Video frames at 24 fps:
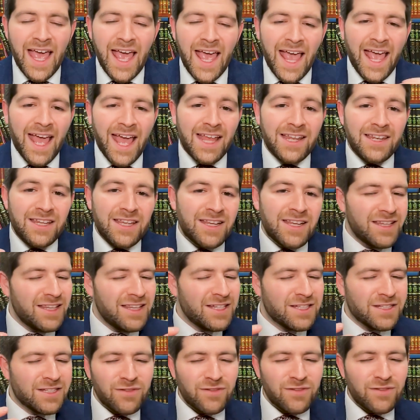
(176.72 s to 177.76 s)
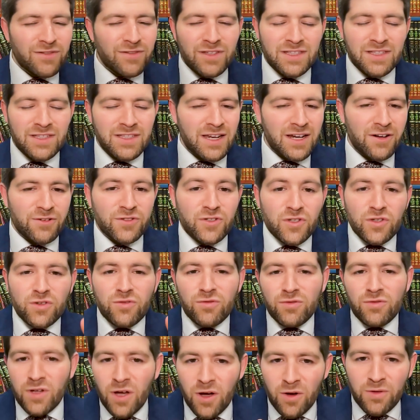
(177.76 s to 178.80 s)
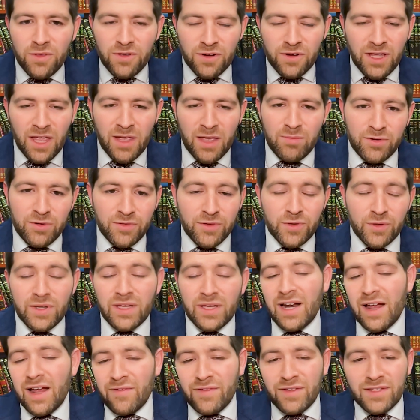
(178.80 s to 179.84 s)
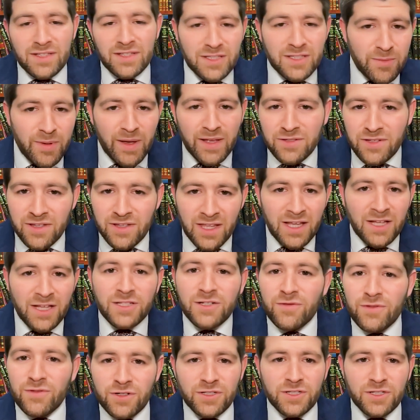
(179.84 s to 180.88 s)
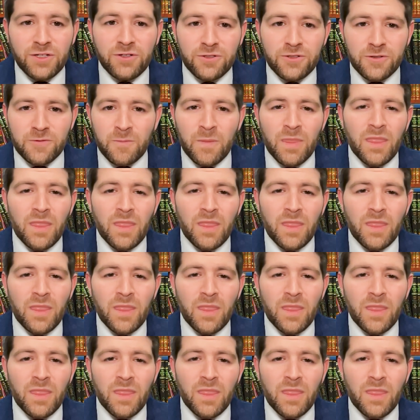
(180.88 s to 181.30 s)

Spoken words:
And in each of these scenarios, they're capable of doing it. Obviously, it depends on the age of your children.